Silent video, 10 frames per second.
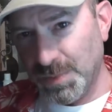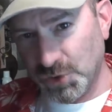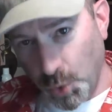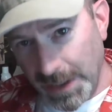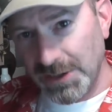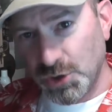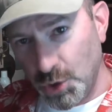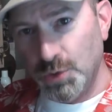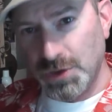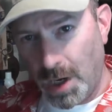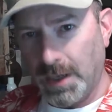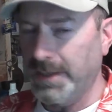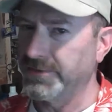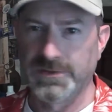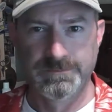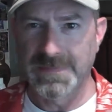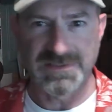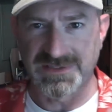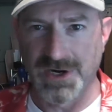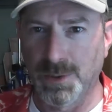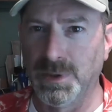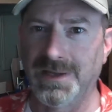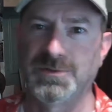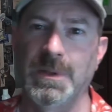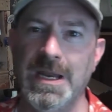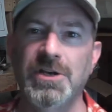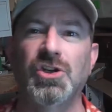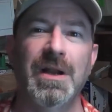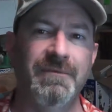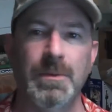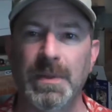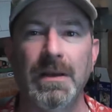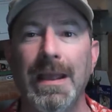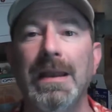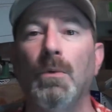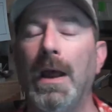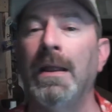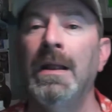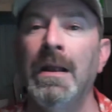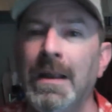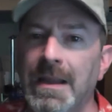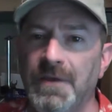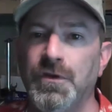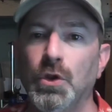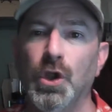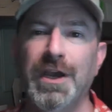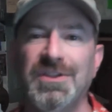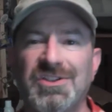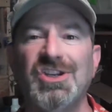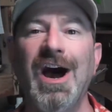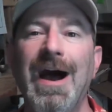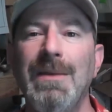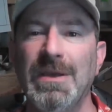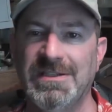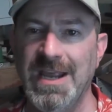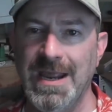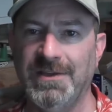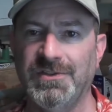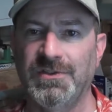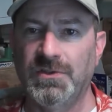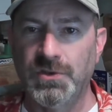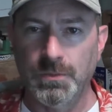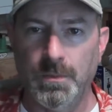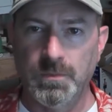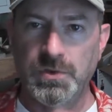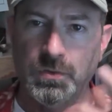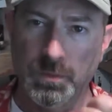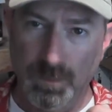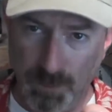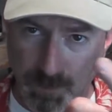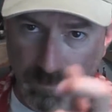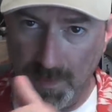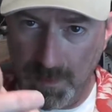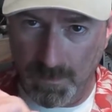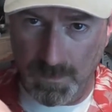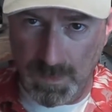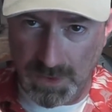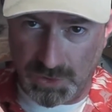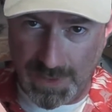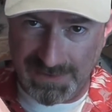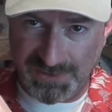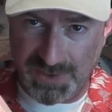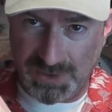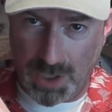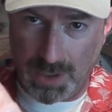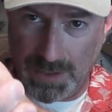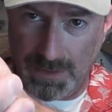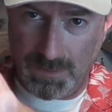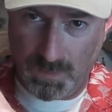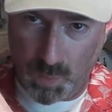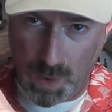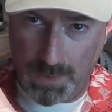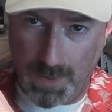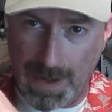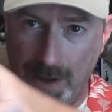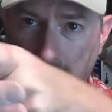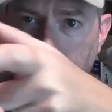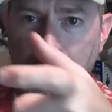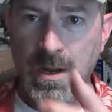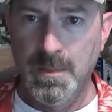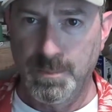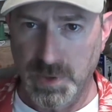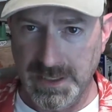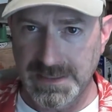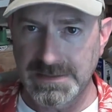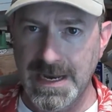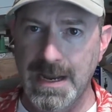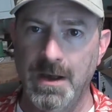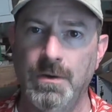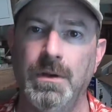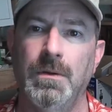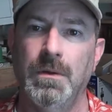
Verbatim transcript: between two targets. That's a terrible explanation of it. But anyway, if you look at the time it takes to, to address the target, one round, bring it down,